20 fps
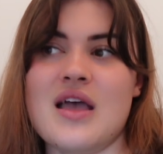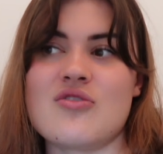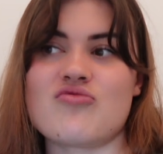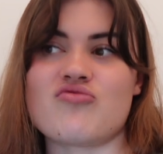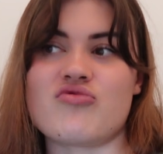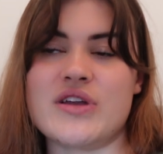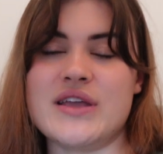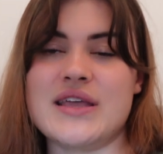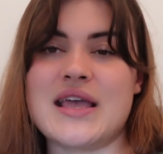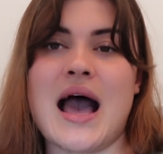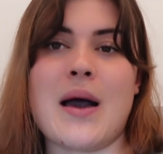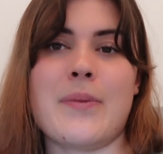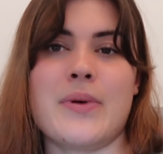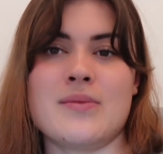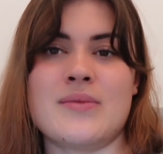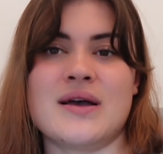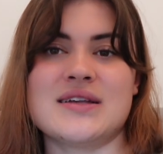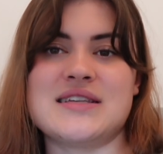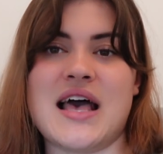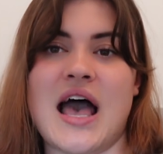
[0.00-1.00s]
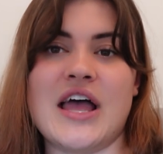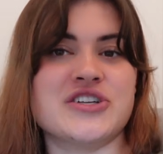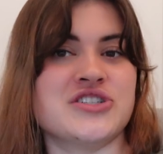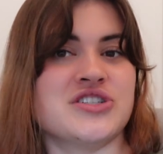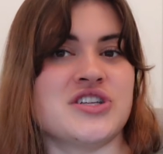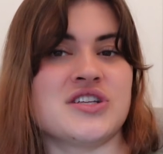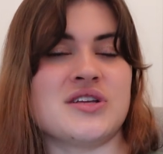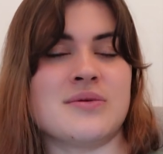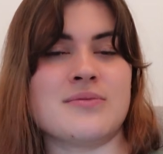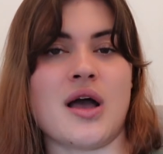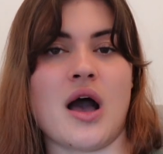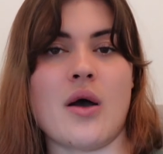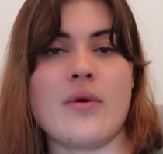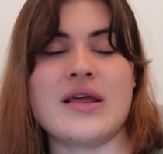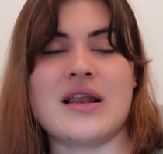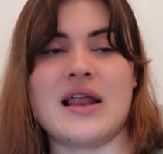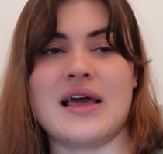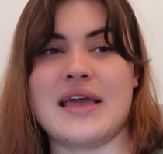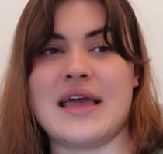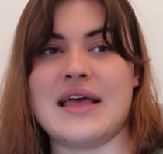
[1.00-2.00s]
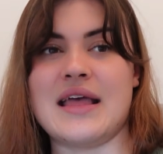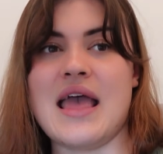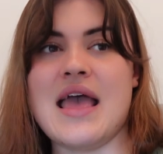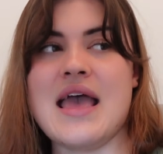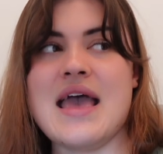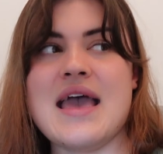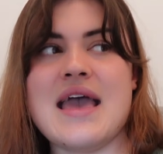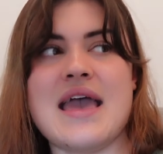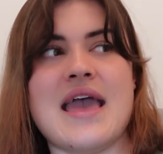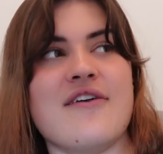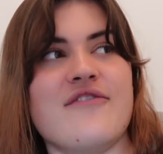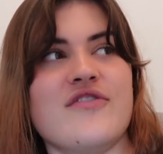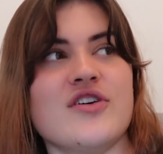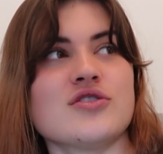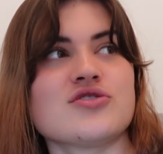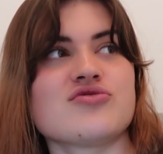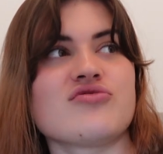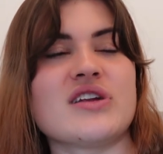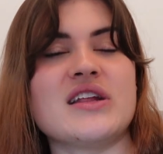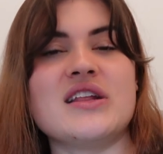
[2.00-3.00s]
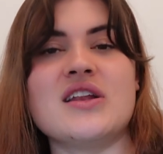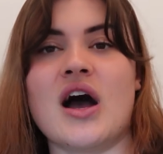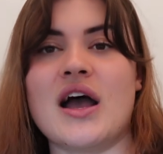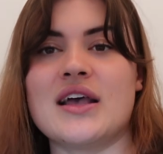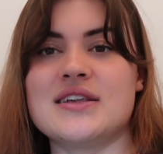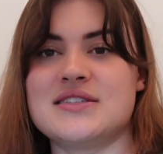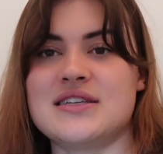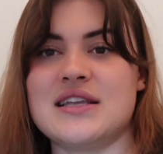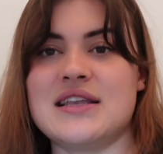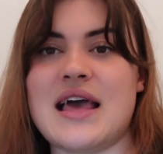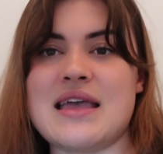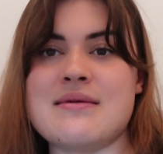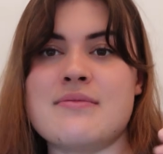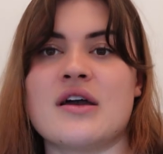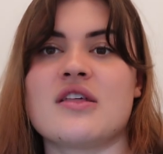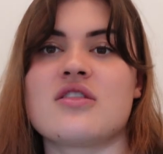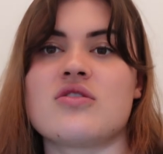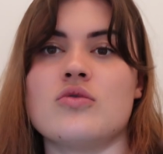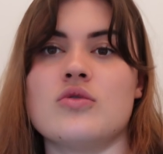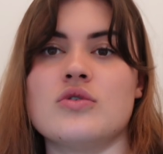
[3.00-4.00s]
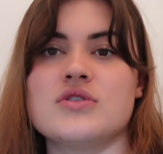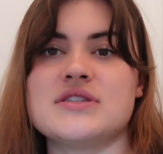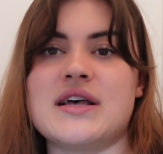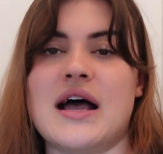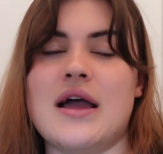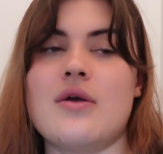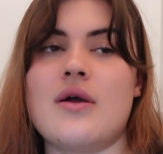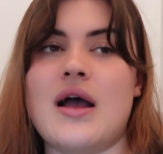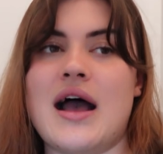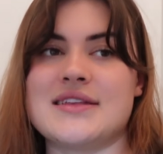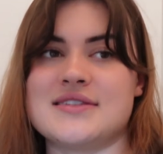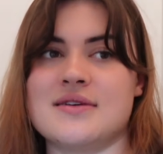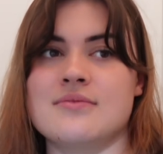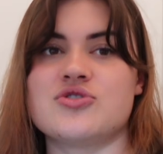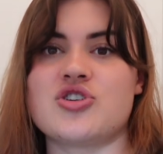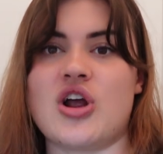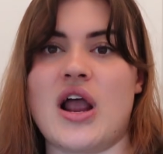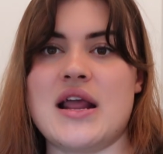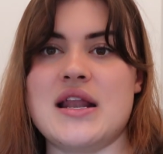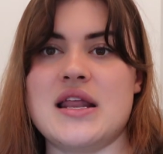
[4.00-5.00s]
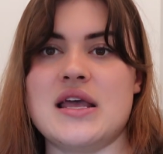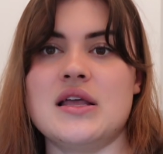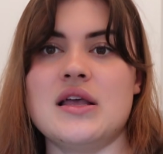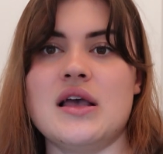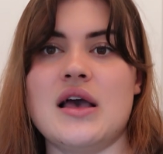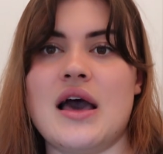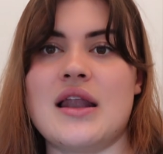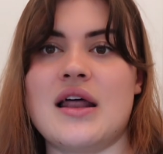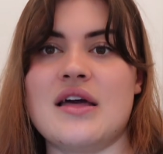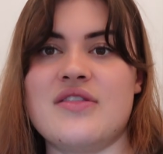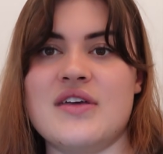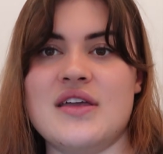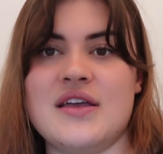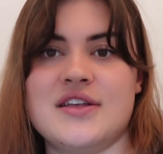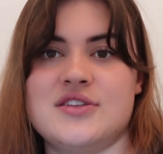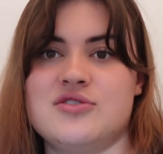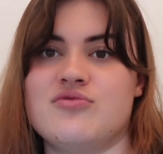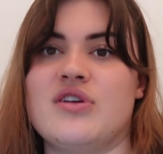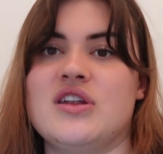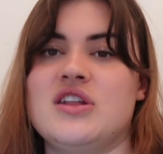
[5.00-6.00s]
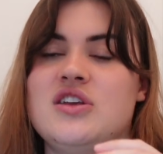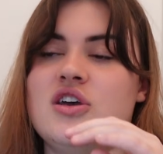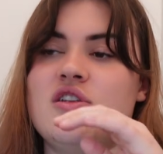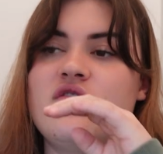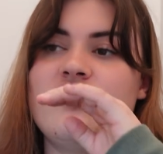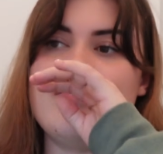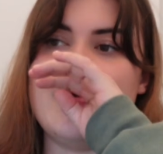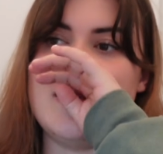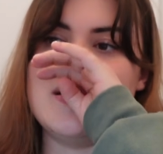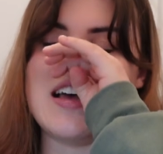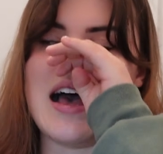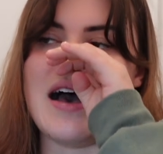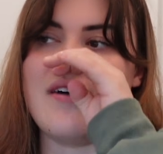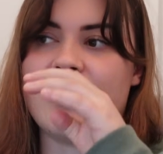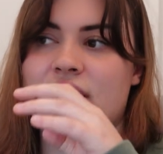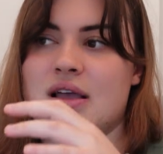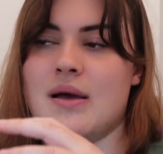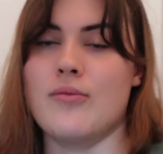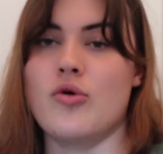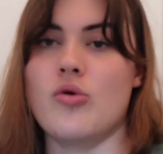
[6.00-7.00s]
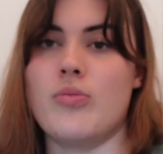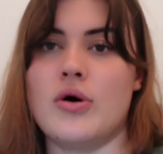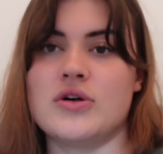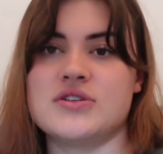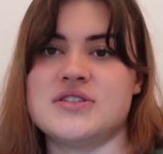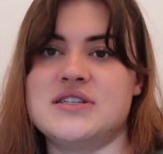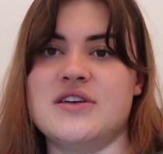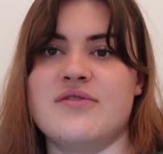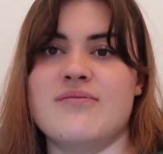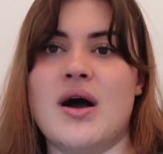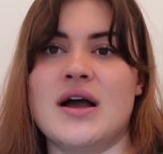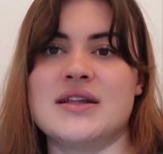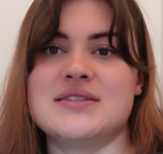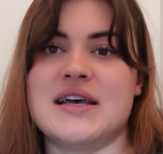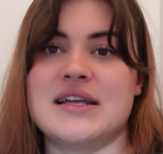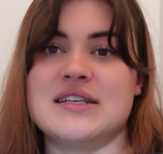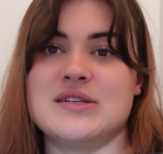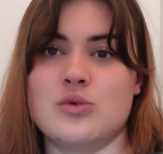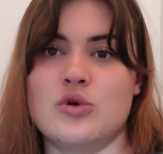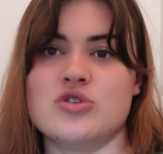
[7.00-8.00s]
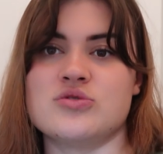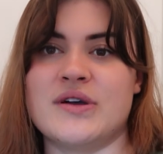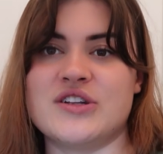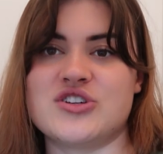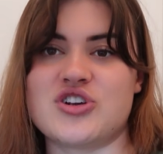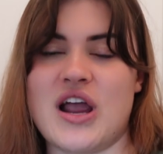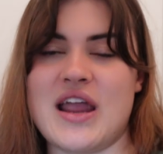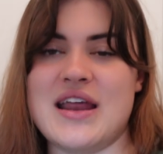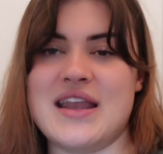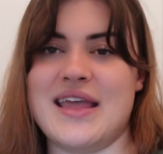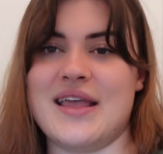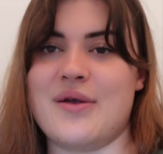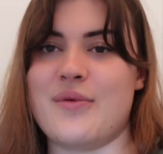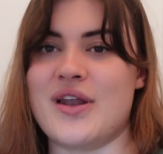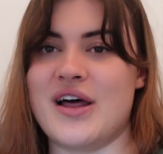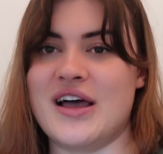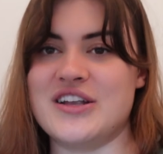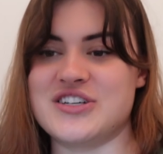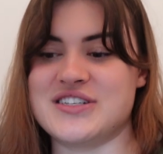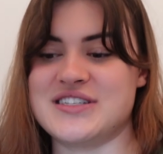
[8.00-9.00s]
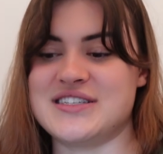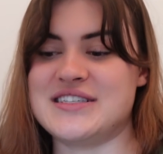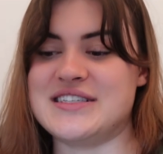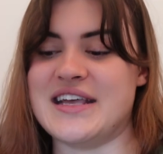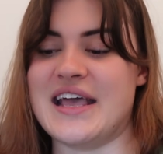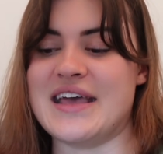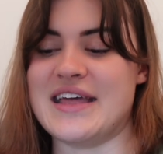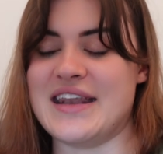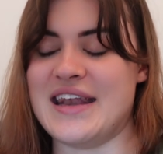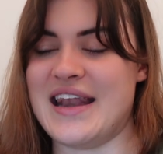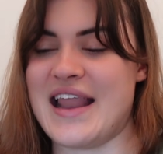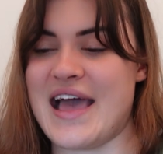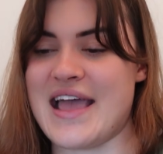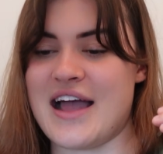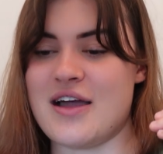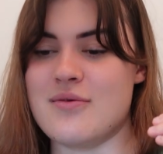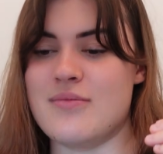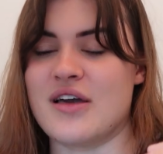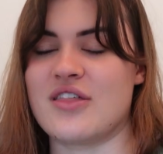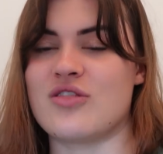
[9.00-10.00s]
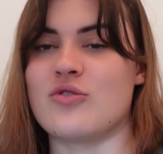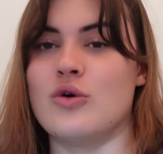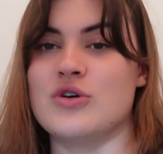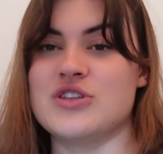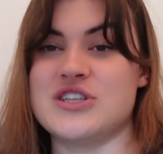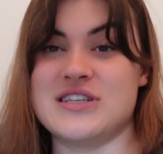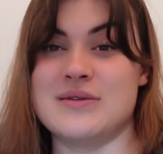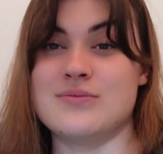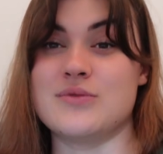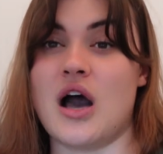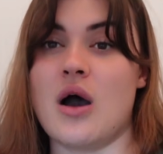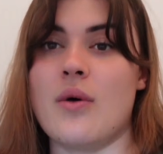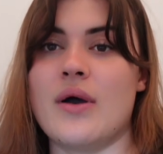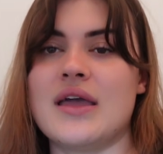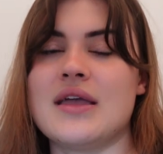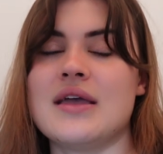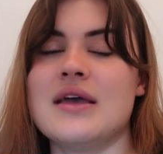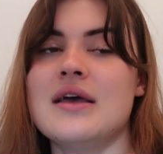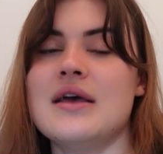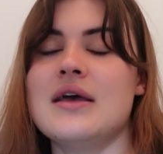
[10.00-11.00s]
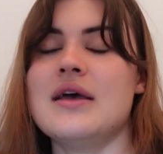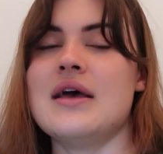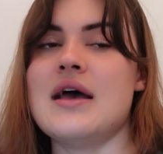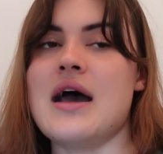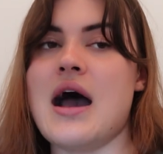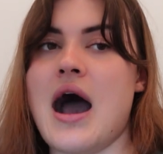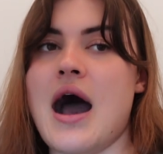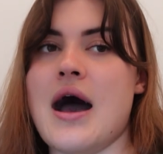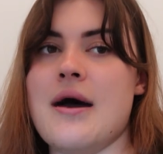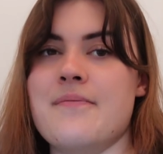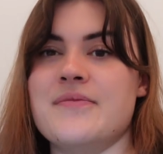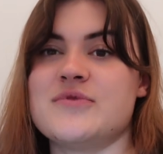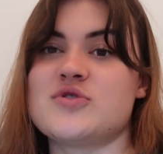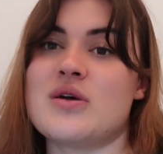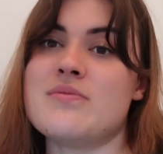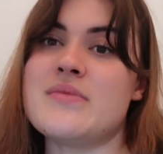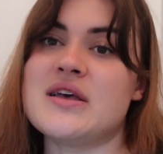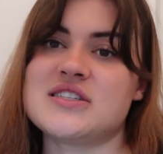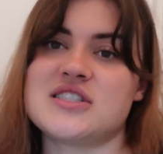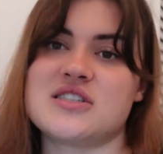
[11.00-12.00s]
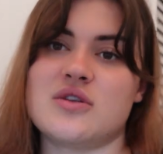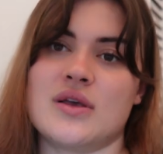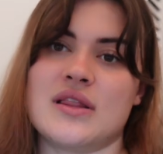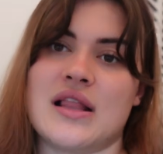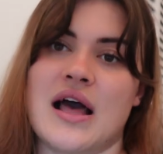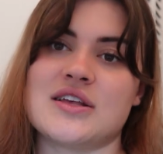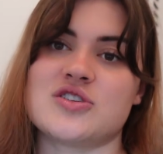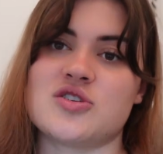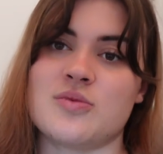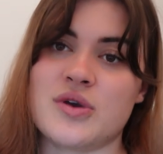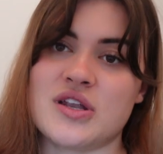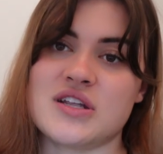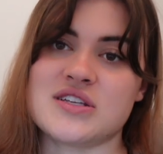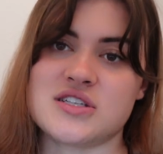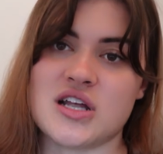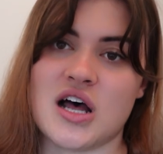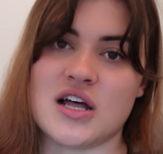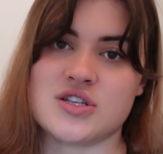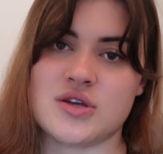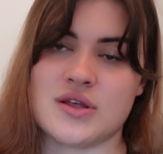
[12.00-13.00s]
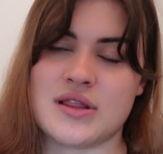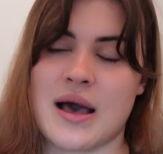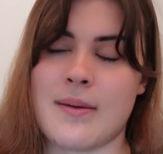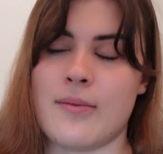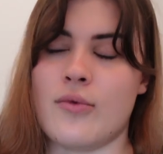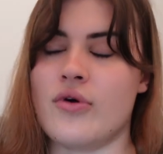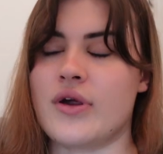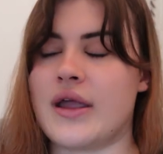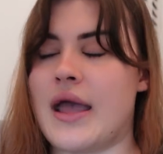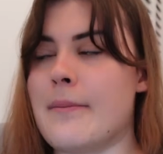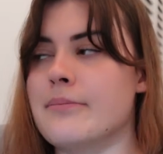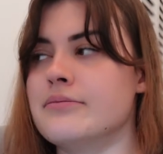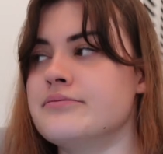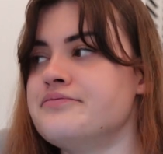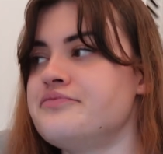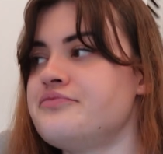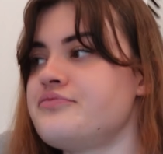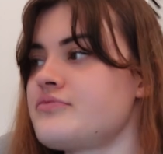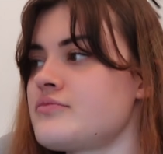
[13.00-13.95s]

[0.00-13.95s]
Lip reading: recapping my sessions as I'm going. Like it feels really nice to lay my thoughts out as I'm training, and I think it's really good for me to have like a more positive mindset towards my training when I just sit and lay out my thoughts as I'm going. So I miss doing that, so I'm going to start doing that more again.